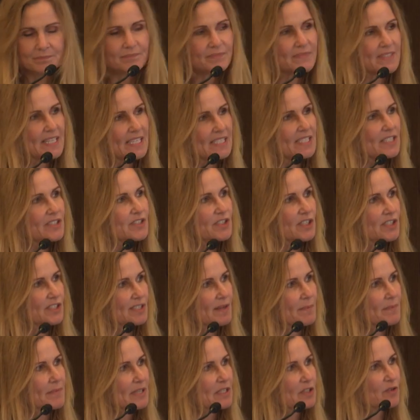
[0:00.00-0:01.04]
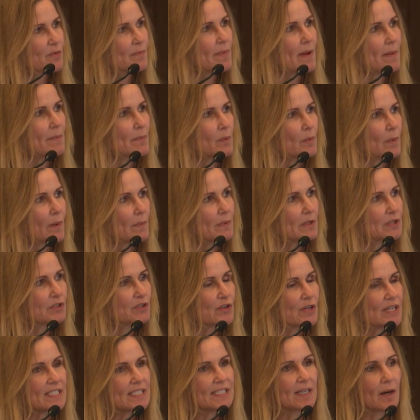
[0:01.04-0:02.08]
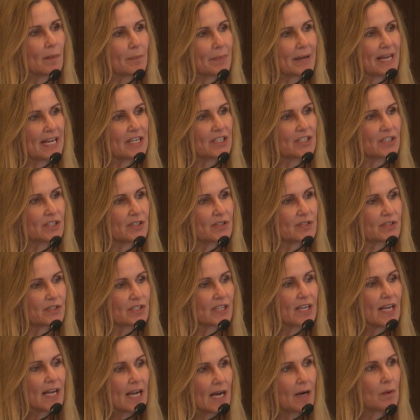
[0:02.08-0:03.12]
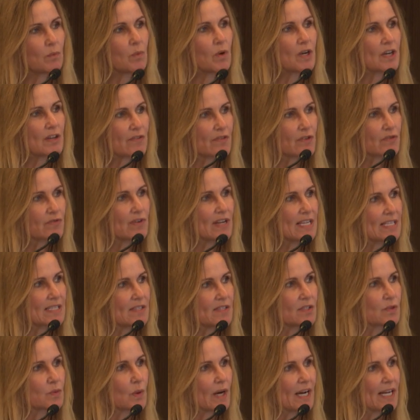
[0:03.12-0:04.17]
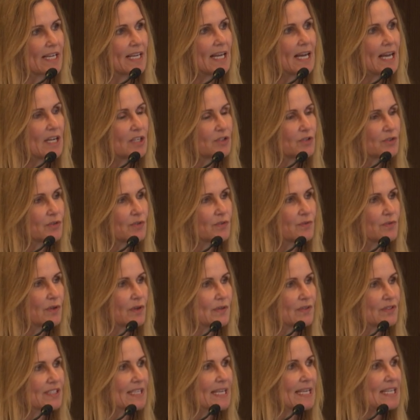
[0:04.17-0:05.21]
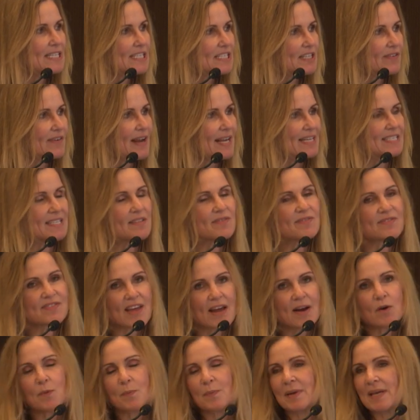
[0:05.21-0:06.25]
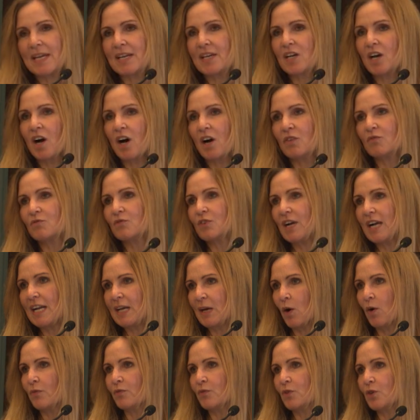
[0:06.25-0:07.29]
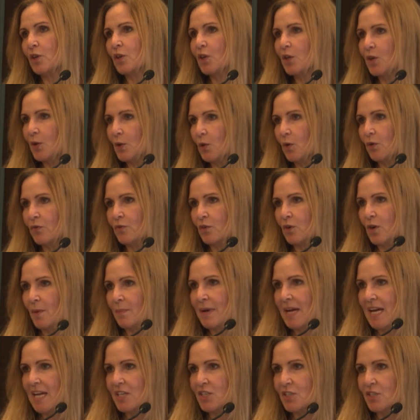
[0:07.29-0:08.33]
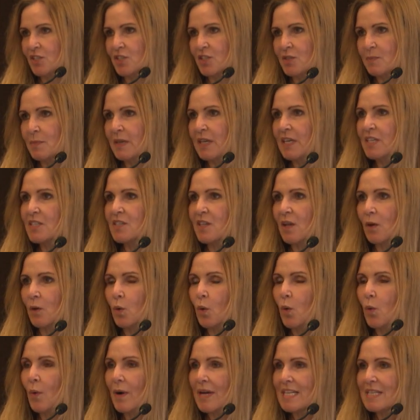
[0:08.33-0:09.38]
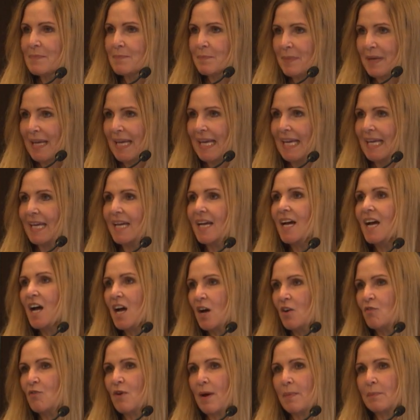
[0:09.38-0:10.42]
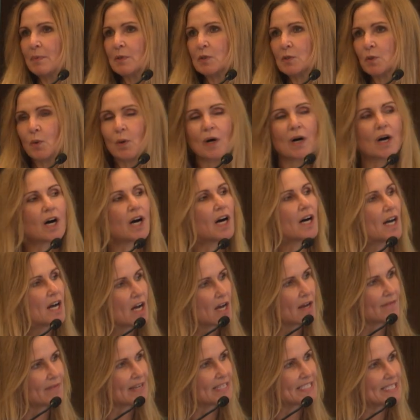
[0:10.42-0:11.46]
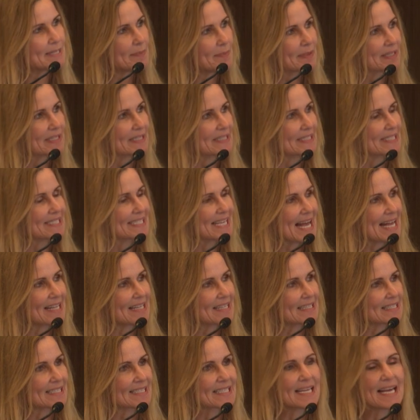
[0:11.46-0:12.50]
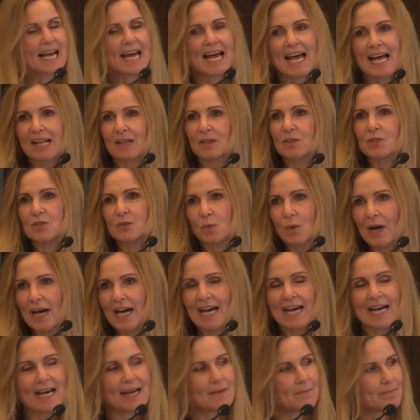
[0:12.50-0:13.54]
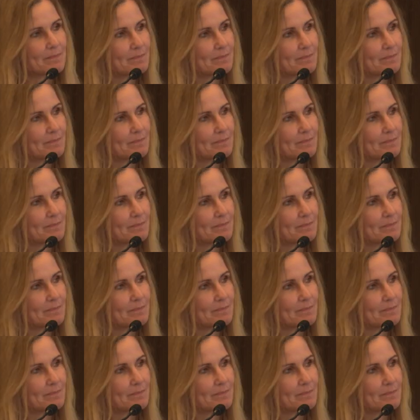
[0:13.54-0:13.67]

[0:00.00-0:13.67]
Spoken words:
this is just something to remember when we're treating our patients, and one of the reasons why skin-directed therapy can't really offer a cure for our patients, because there'll always be a repertoire of atypical cells elsewhere.